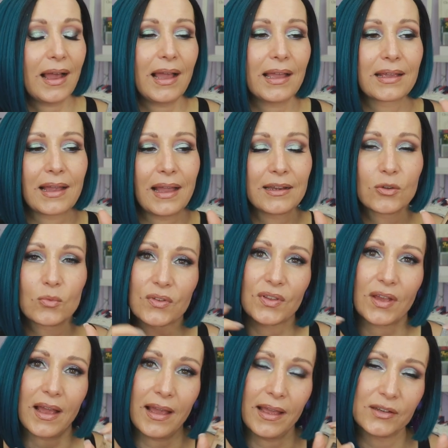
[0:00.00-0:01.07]
I kind of
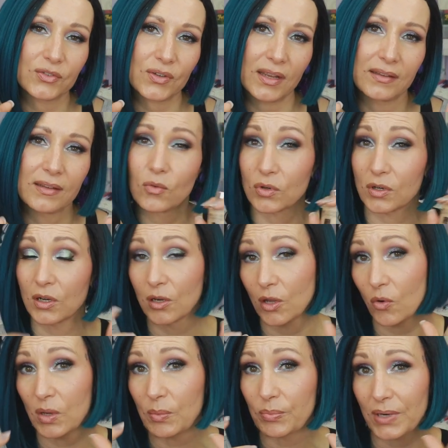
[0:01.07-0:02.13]
want a hydrating or
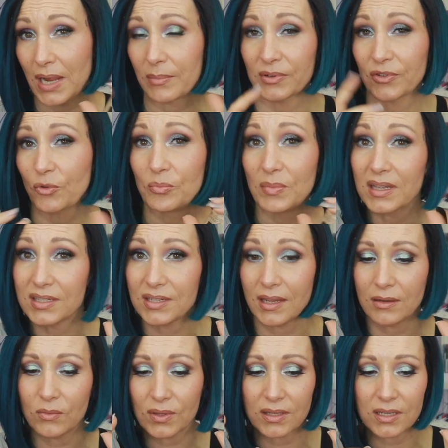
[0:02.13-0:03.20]
glowy primer to mix
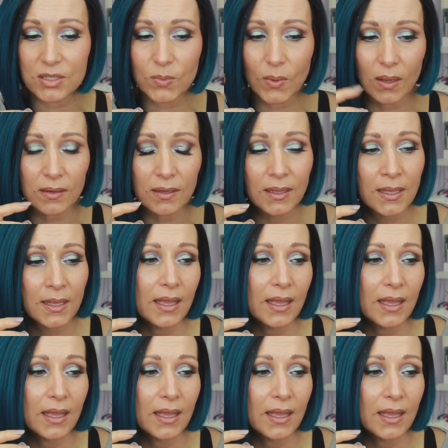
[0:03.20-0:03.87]
in with this one.